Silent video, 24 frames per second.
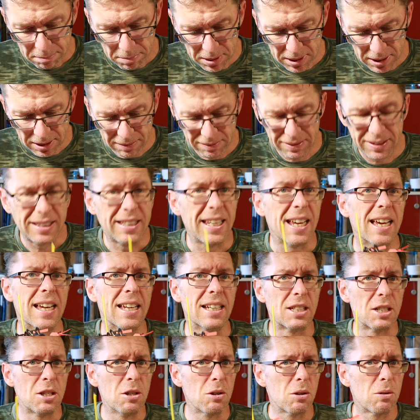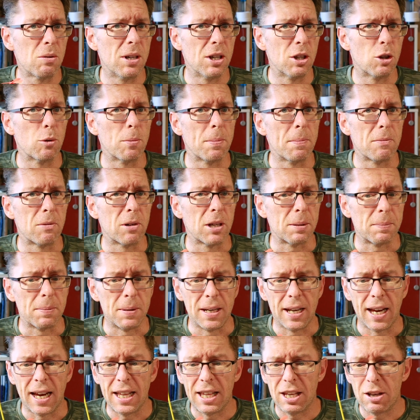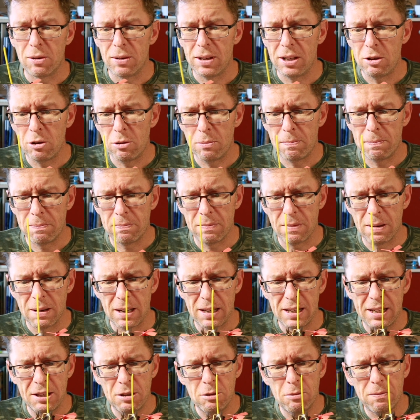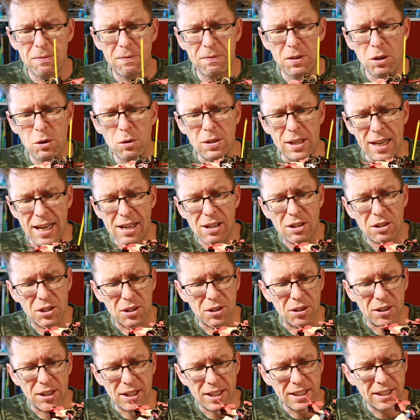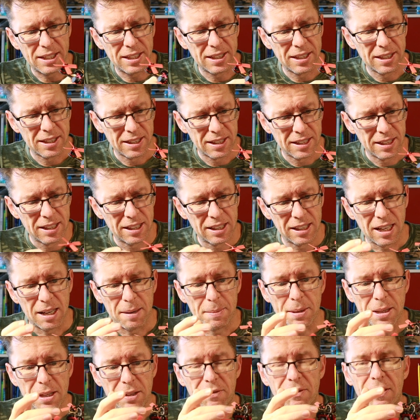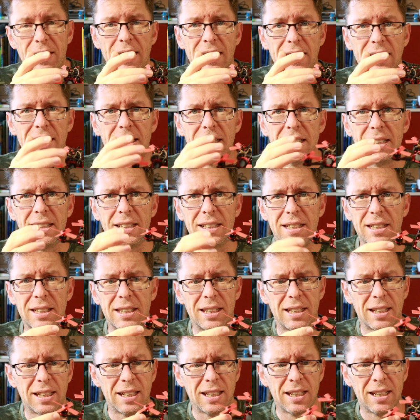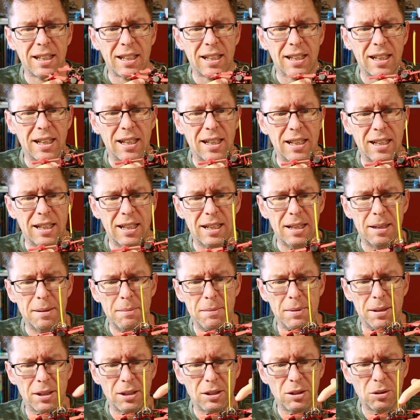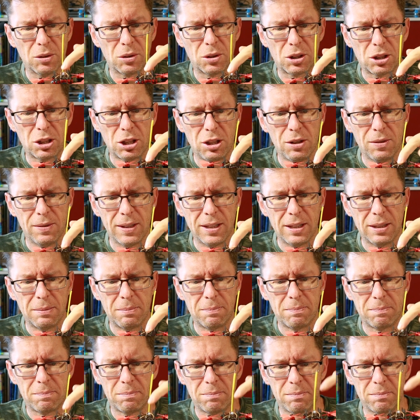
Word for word: But yeah, it's not quite a drop in price point, and there are a little, little few downsides. I mean, the fact that um, your skew is